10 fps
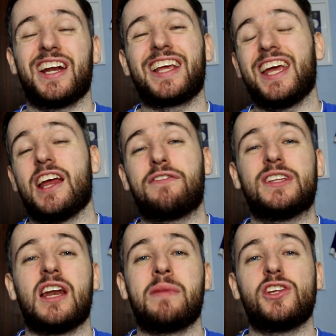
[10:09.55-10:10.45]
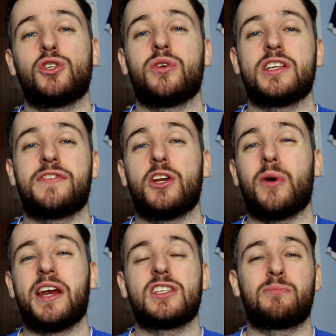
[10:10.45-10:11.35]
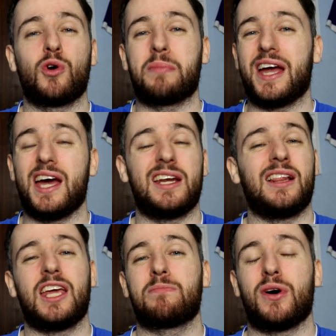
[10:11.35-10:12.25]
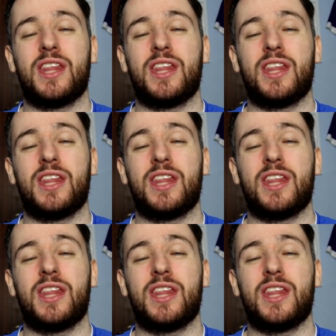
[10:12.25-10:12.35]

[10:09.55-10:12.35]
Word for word: And again, if you didn't mind showing this video any support by hitting a like button,